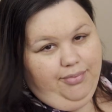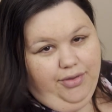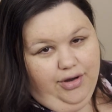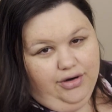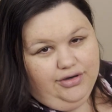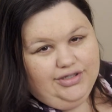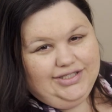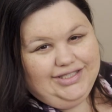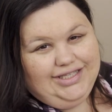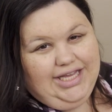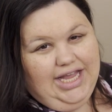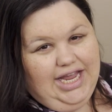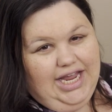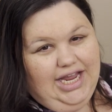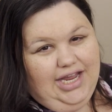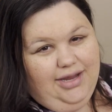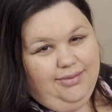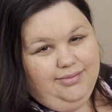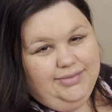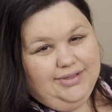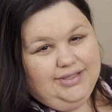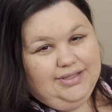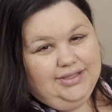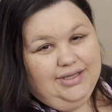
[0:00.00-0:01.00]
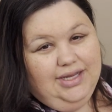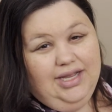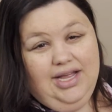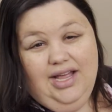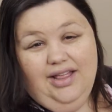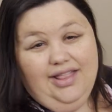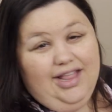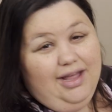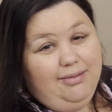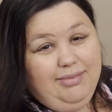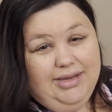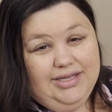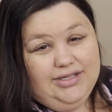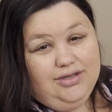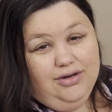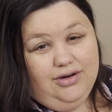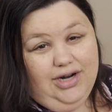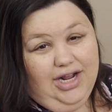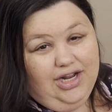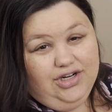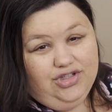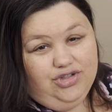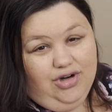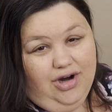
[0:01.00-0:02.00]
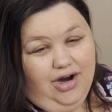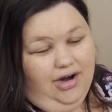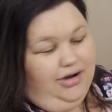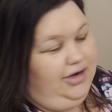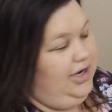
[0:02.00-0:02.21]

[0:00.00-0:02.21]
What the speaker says: their schemes. That means they're not trying